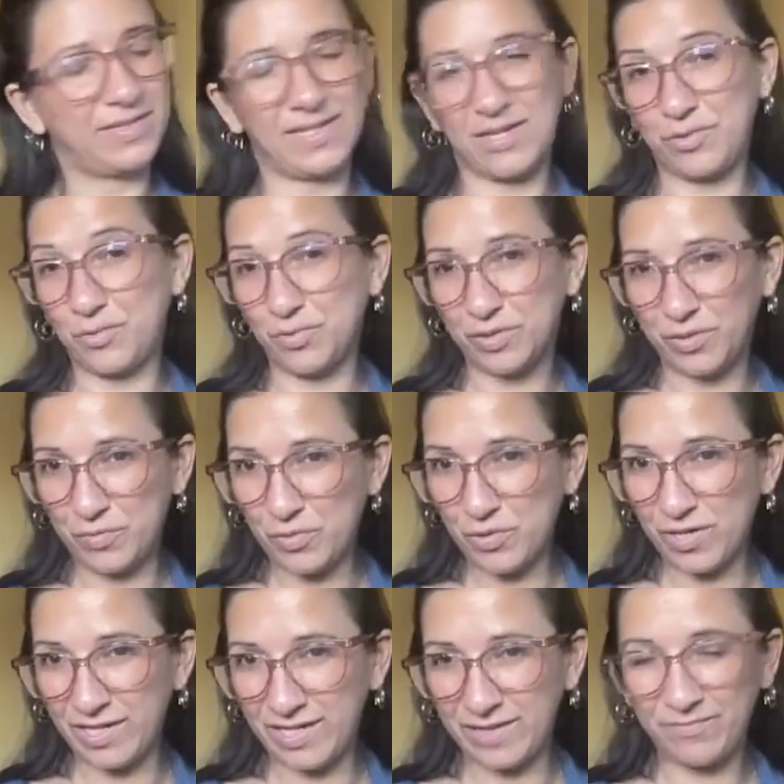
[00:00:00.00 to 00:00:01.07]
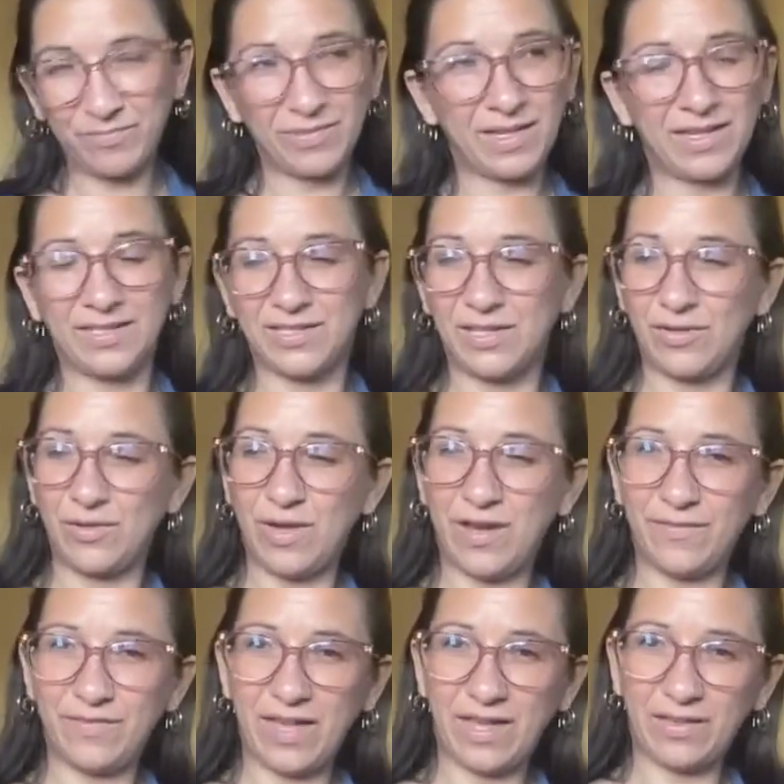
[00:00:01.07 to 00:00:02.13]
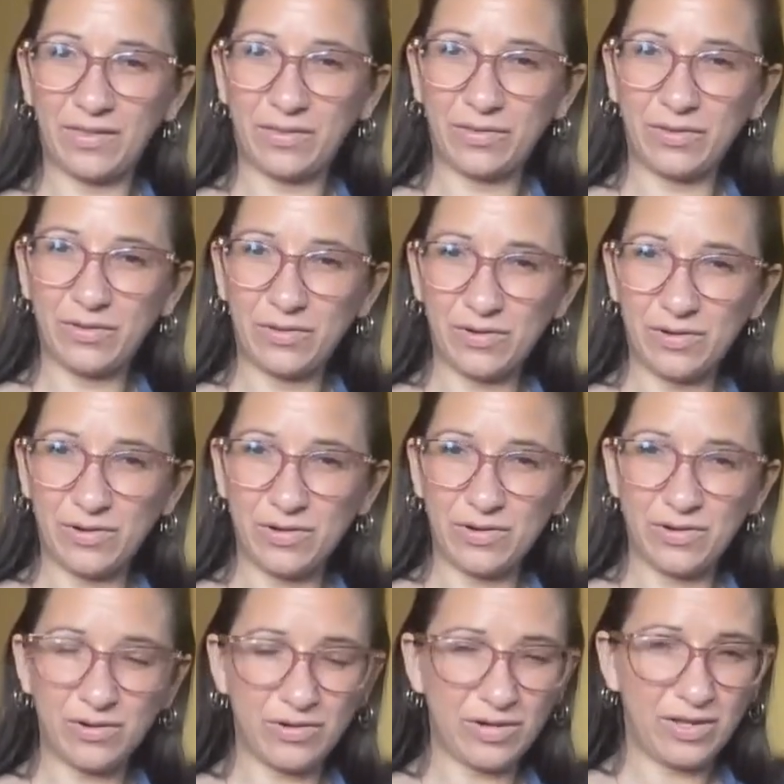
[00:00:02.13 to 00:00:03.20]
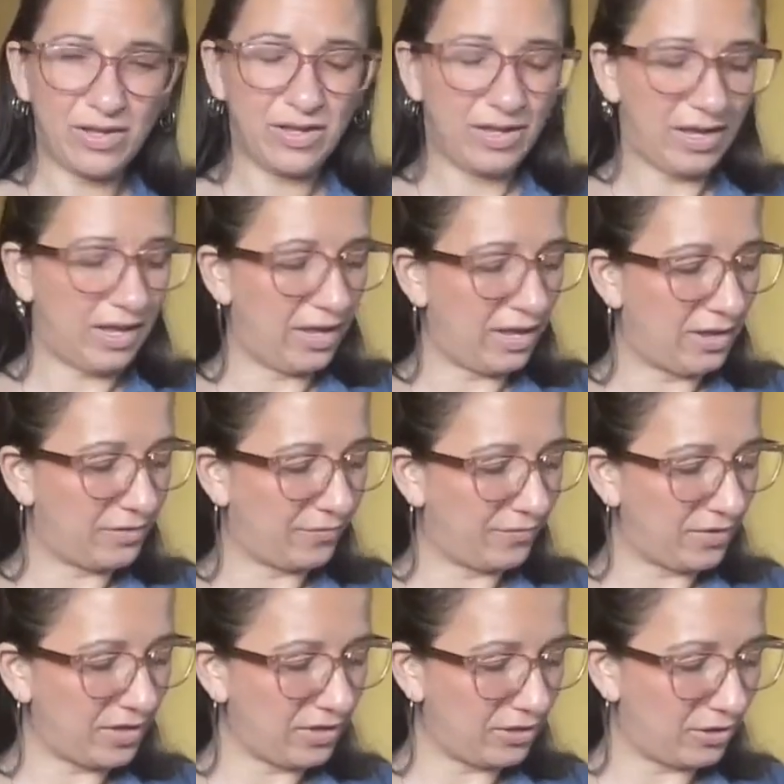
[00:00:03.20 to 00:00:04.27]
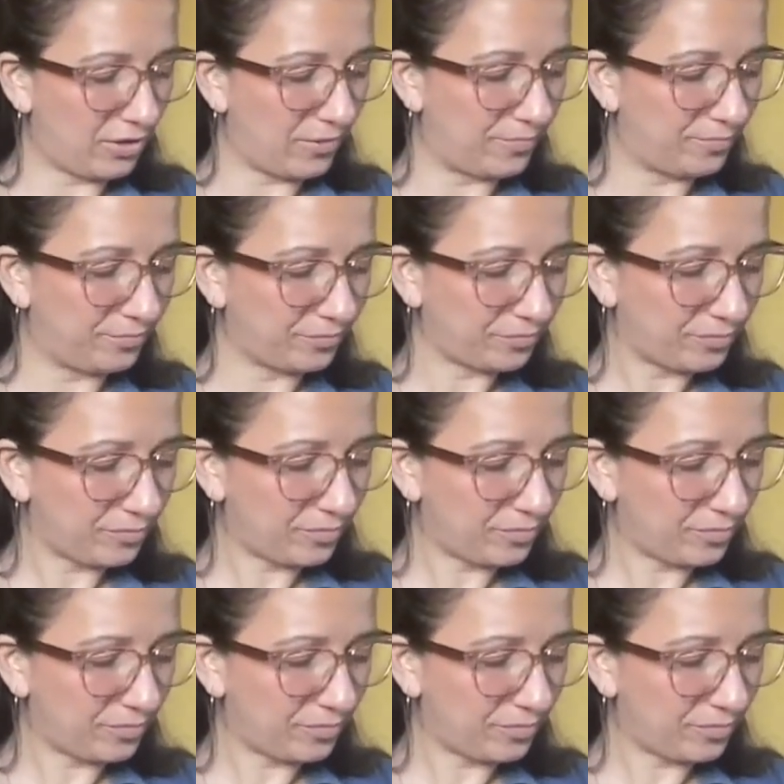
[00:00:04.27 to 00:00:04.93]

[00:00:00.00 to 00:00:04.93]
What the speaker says: Sounds really pretty. So you have that third finger